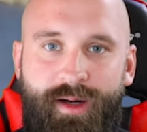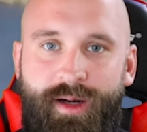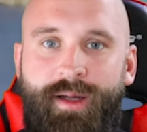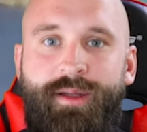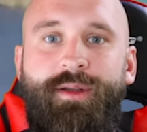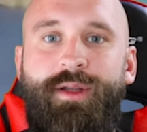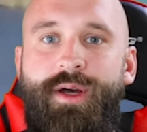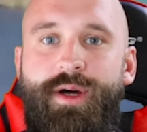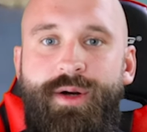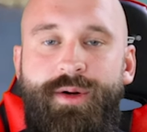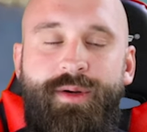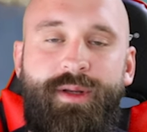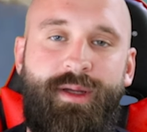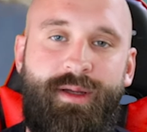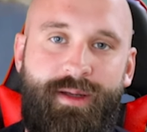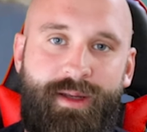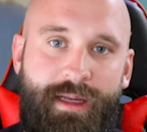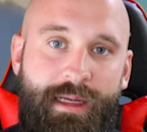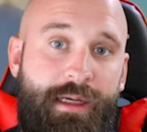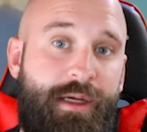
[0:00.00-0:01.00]
unload,
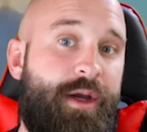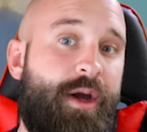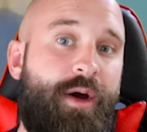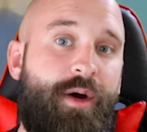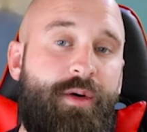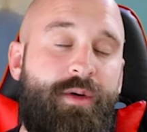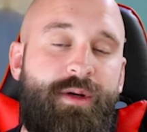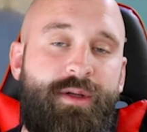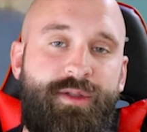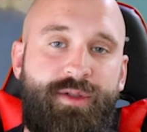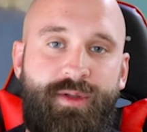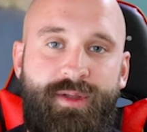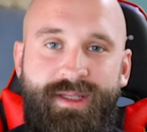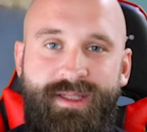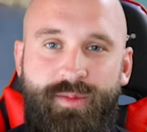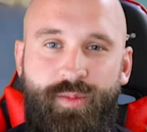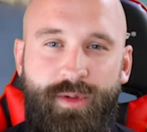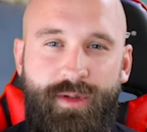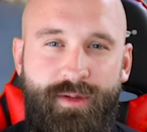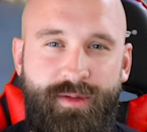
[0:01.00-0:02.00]
and go. So
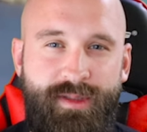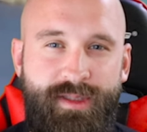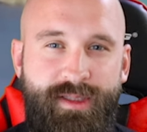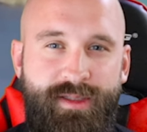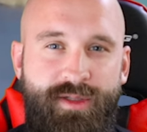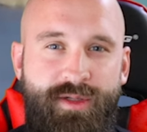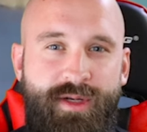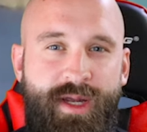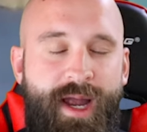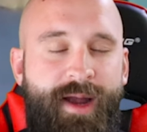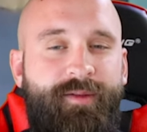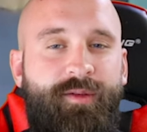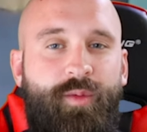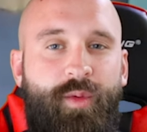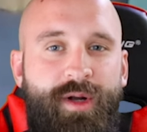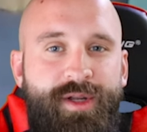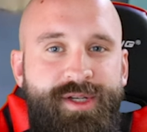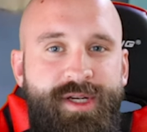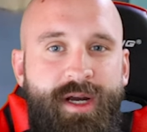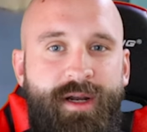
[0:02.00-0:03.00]
that's one of those things you have to
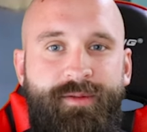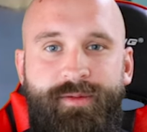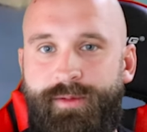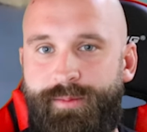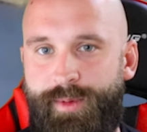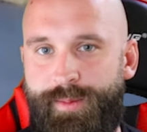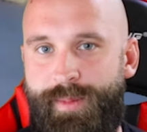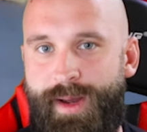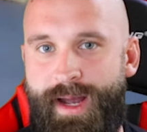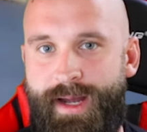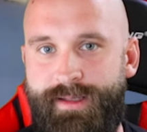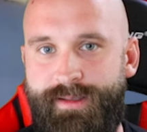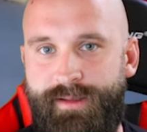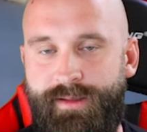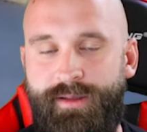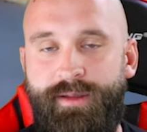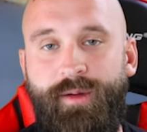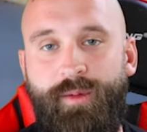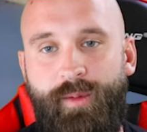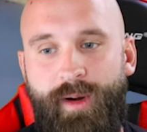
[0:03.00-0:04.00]
watch out if you're gonna be
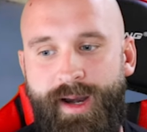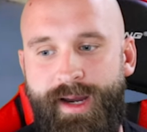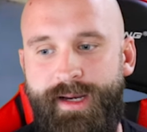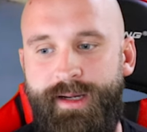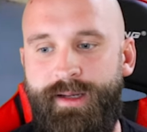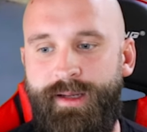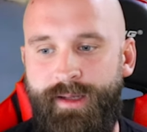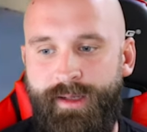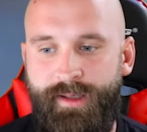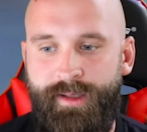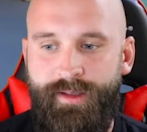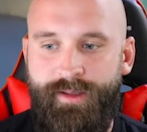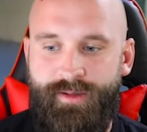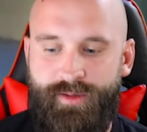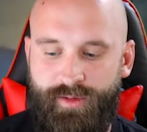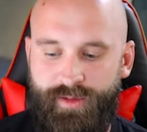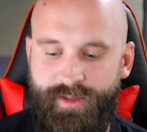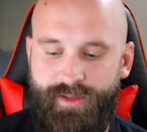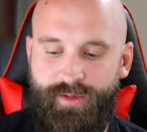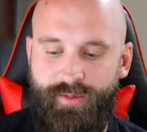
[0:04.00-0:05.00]
passing on the right.
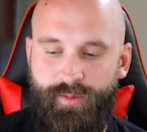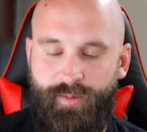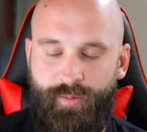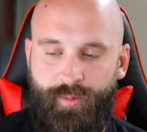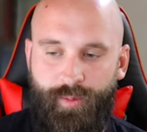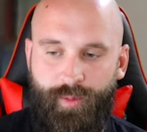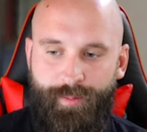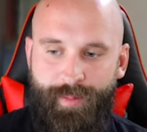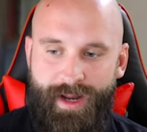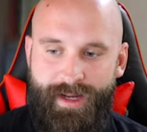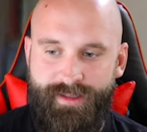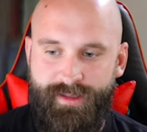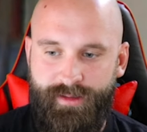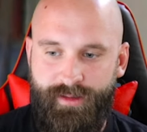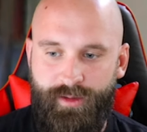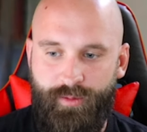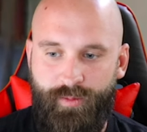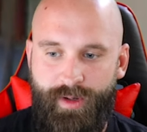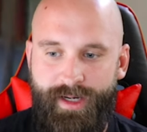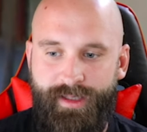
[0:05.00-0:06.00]
So let's when we're passing
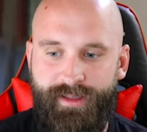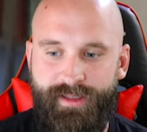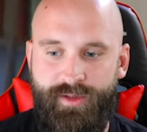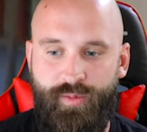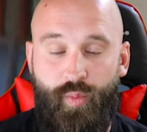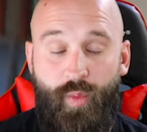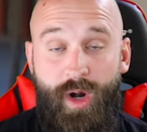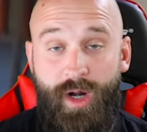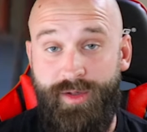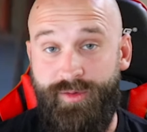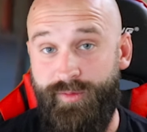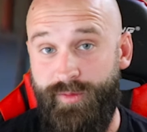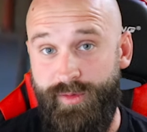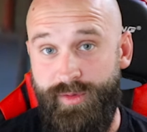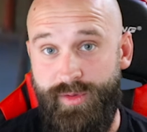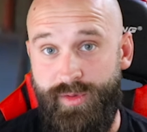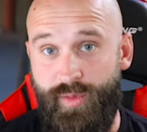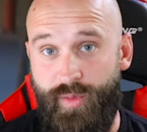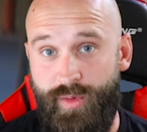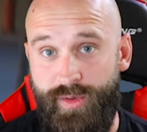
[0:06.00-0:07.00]
on the right, let's watch for
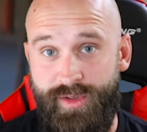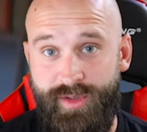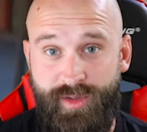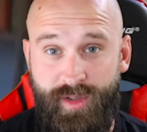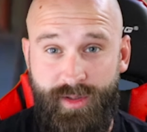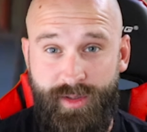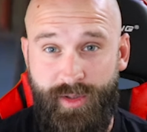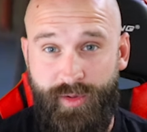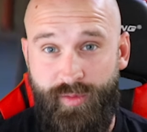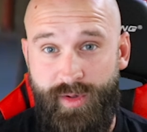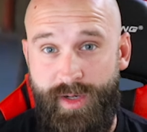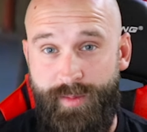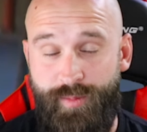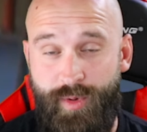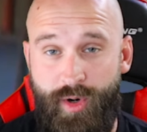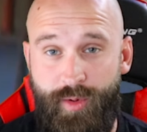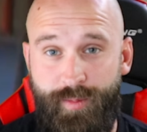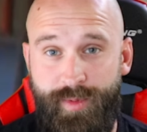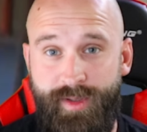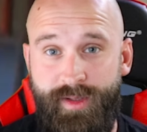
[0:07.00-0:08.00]
those doors starting to
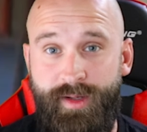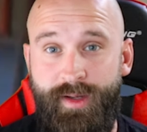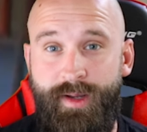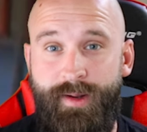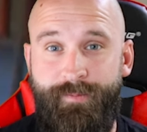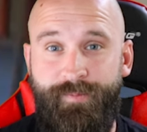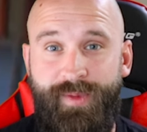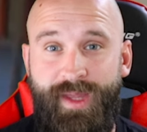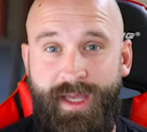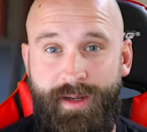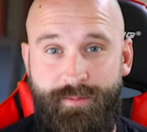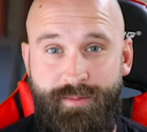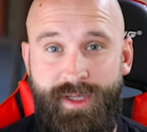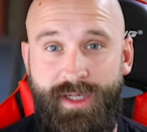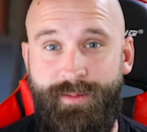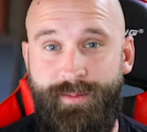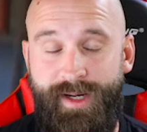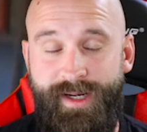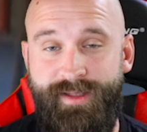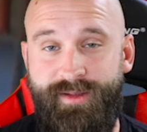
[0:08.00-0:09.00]
creep open and
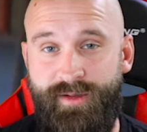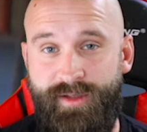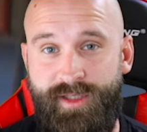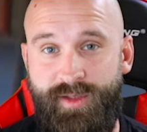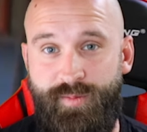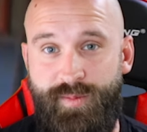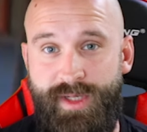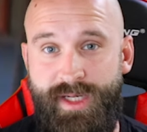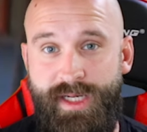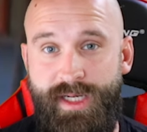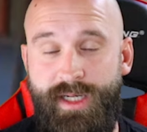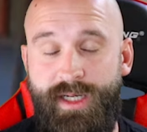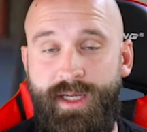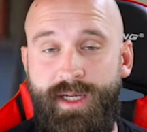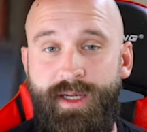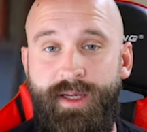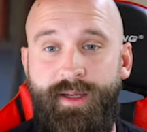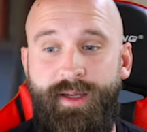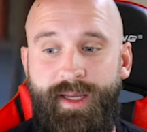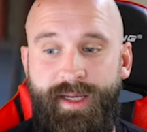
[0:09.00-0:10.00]
minimize our speed.
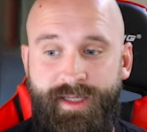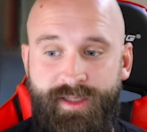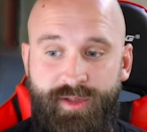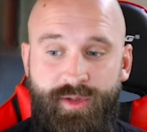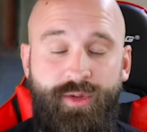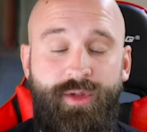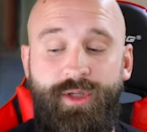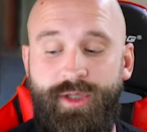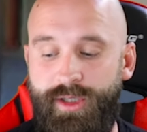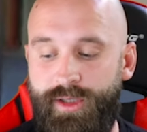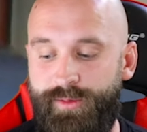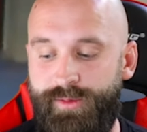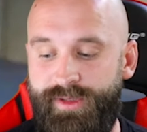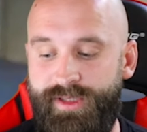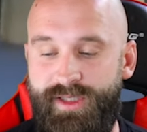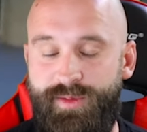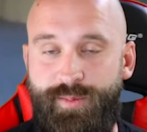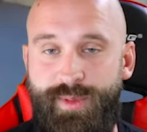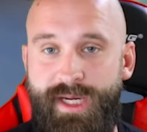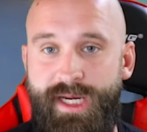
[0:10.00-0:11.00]
And he's doing good with
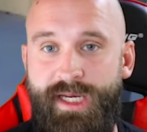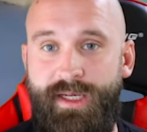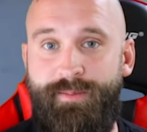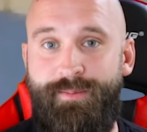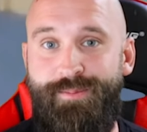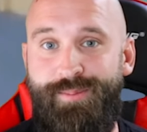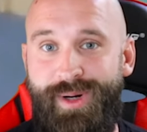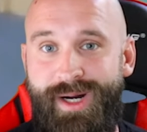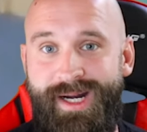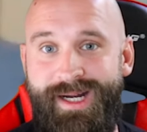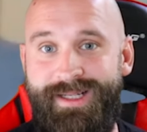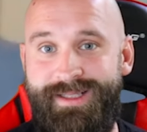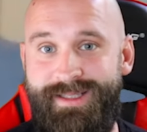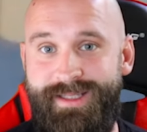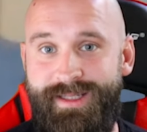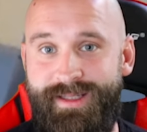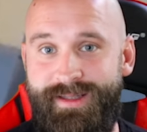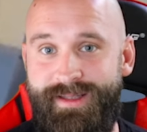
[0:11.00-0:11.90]
the speed, but